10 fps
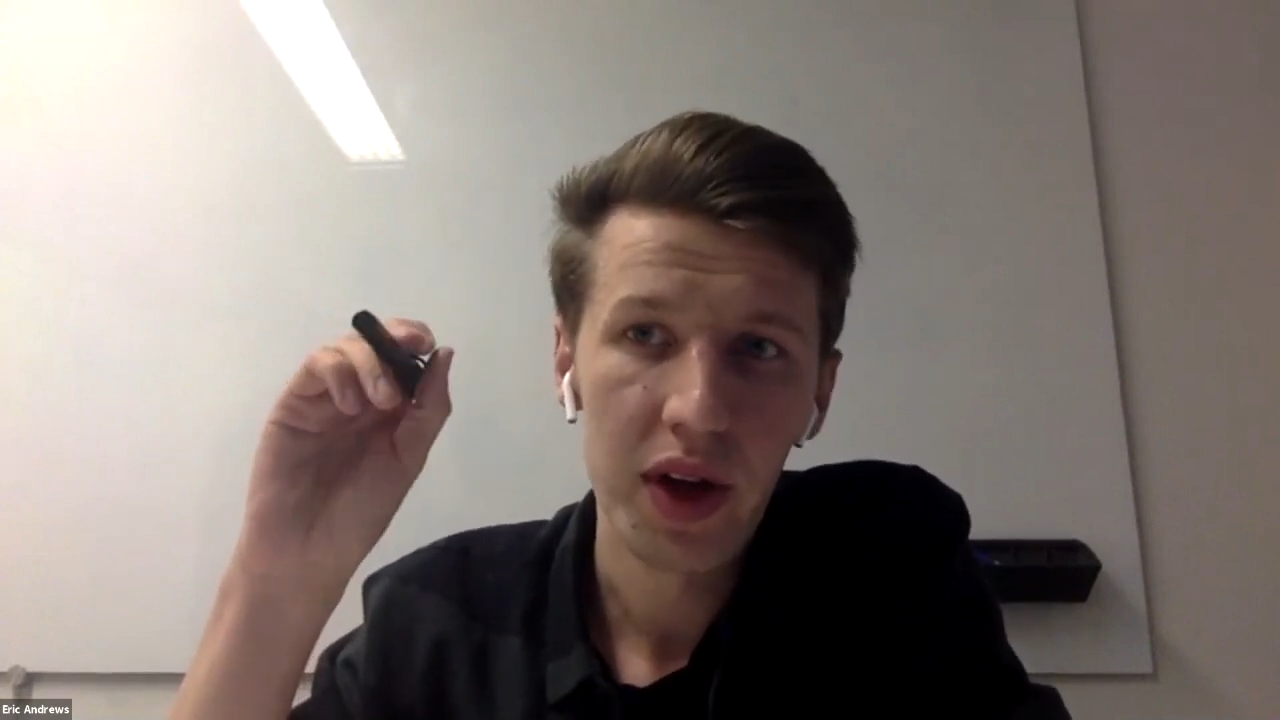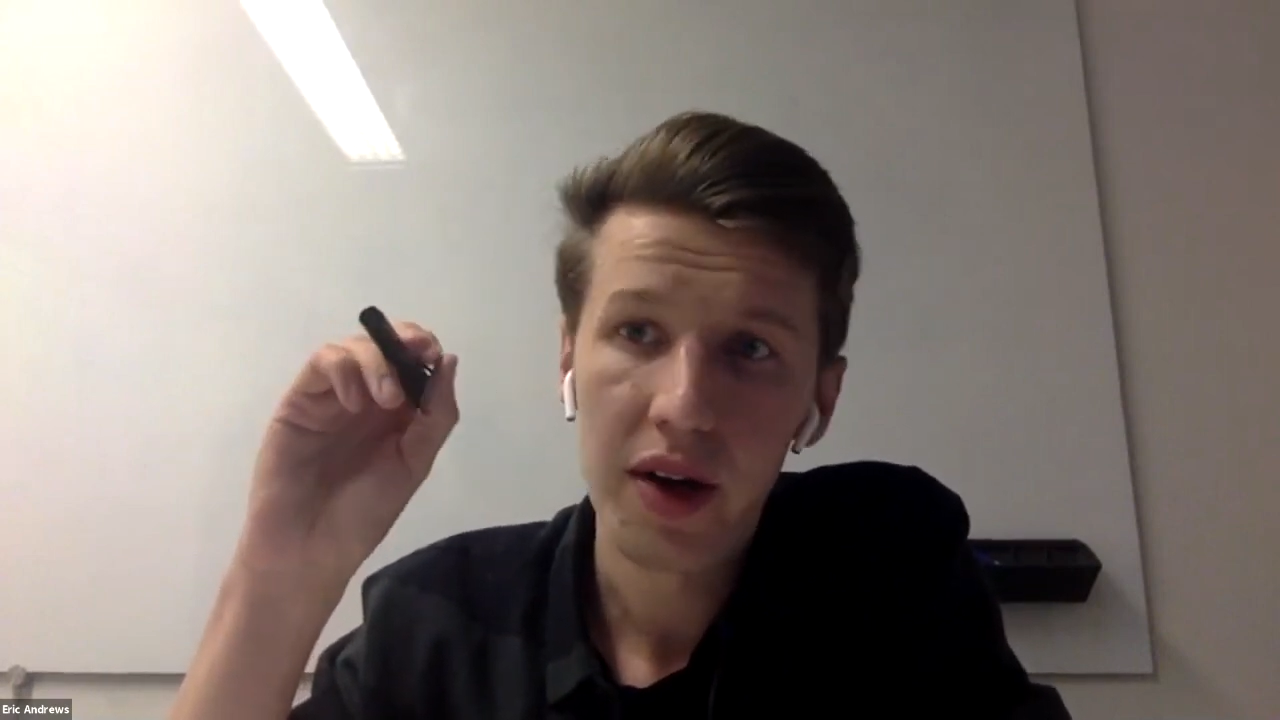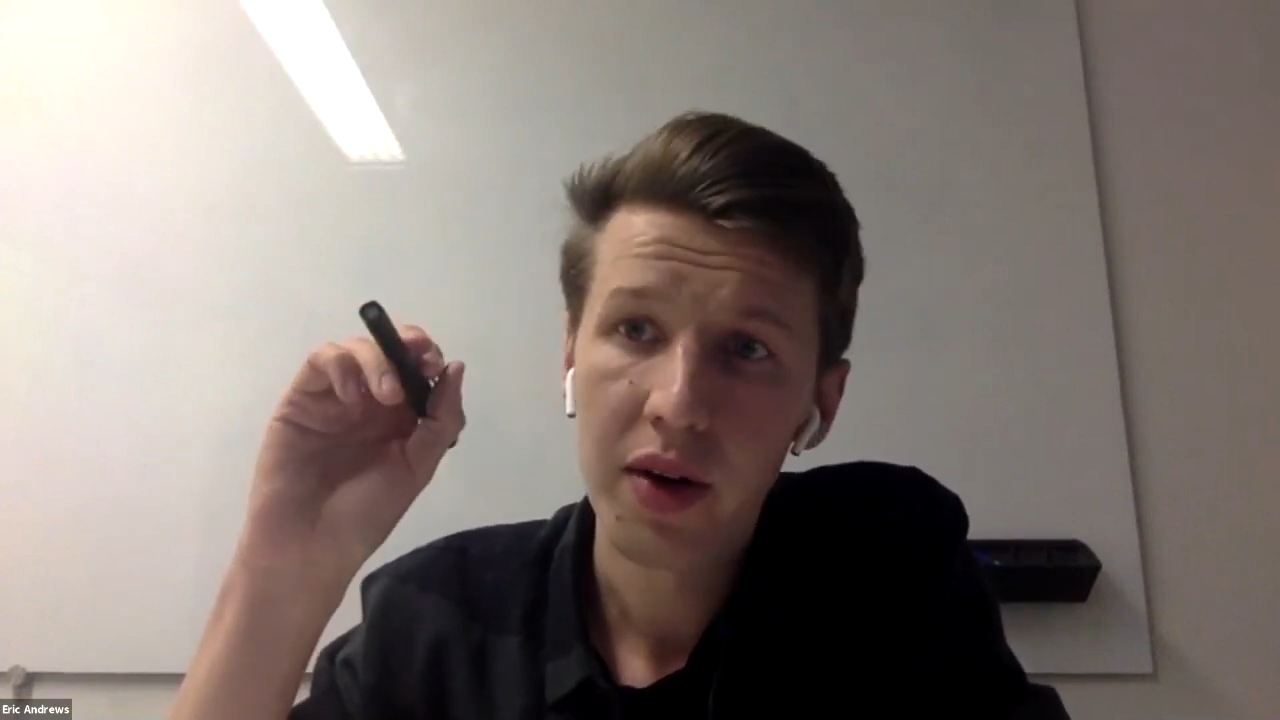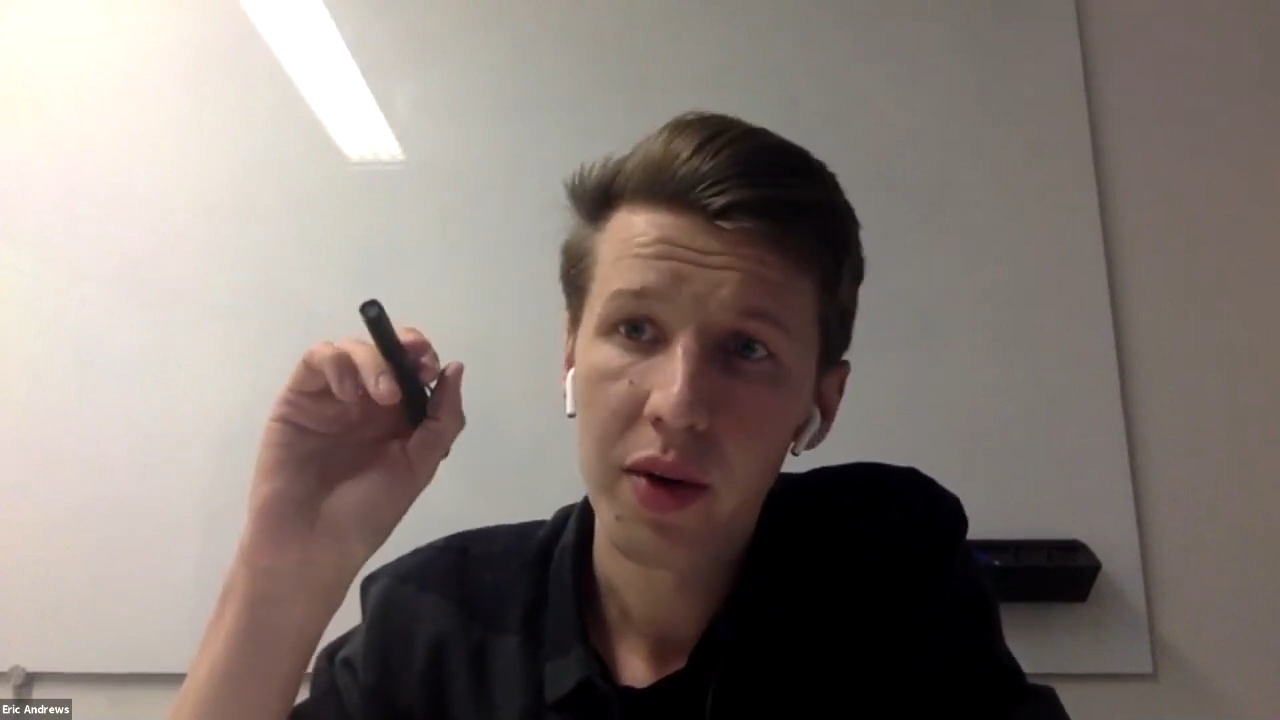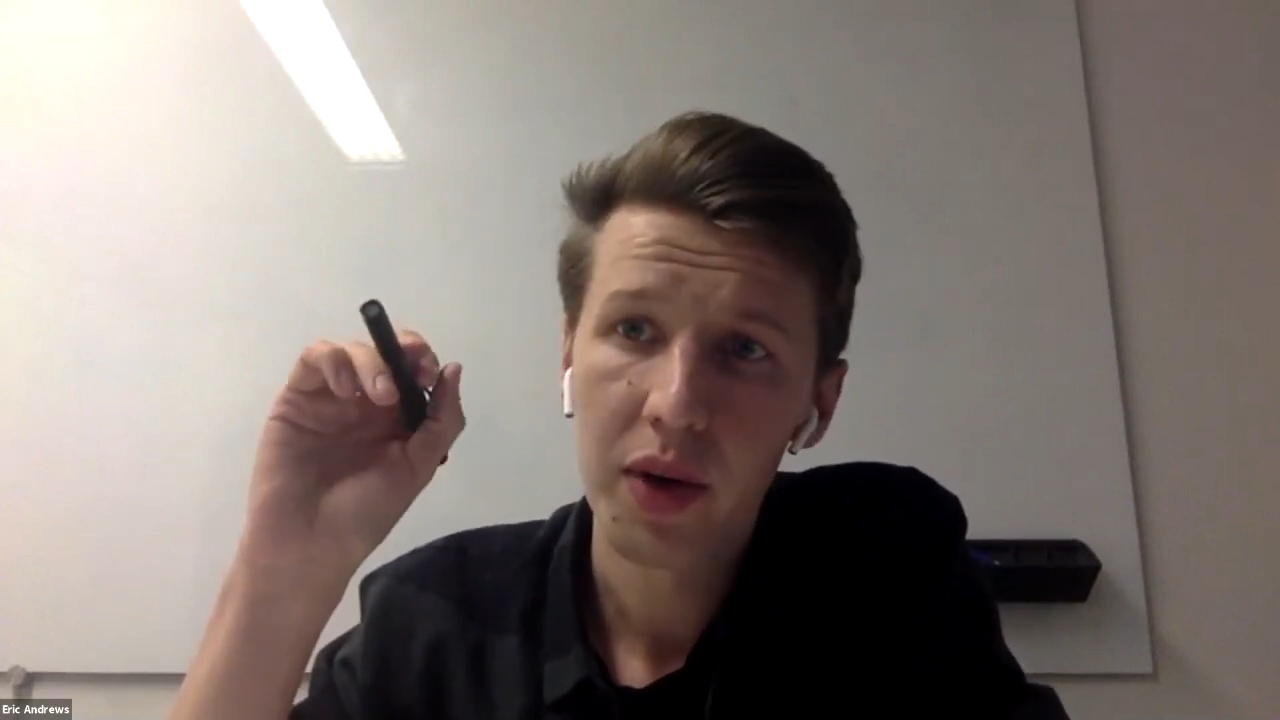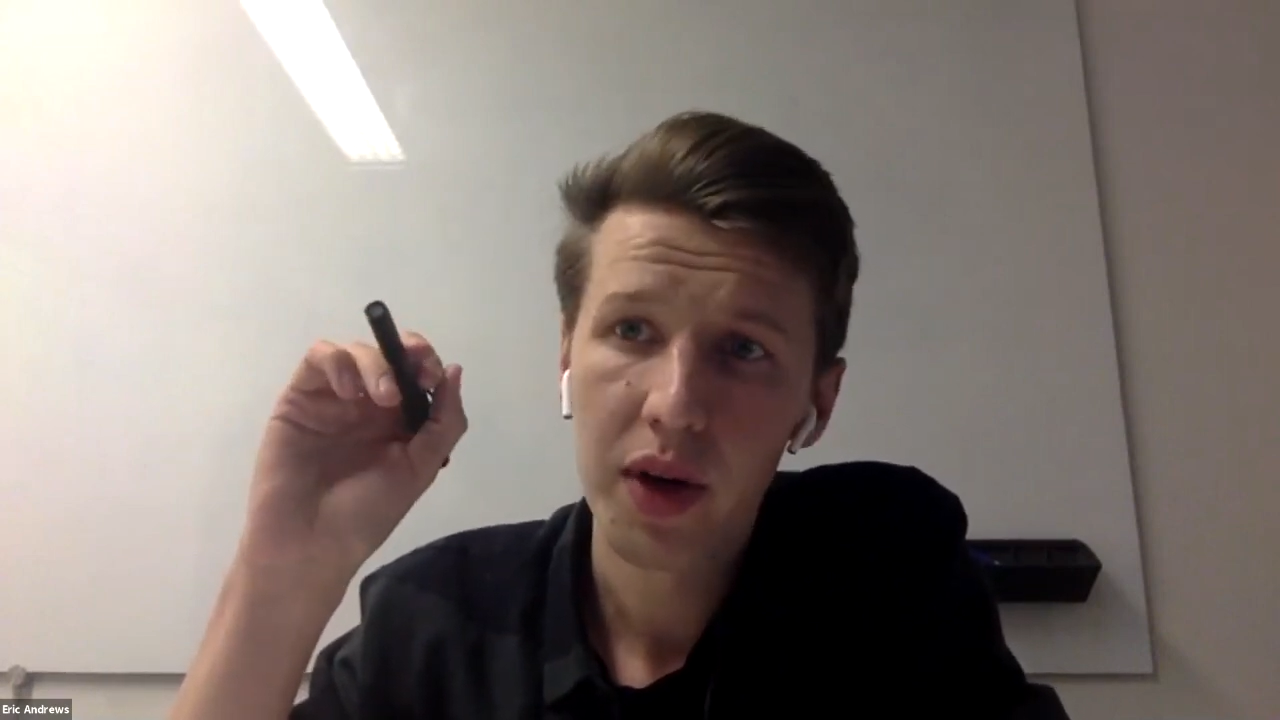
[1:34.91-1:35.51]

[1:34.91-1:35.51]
there,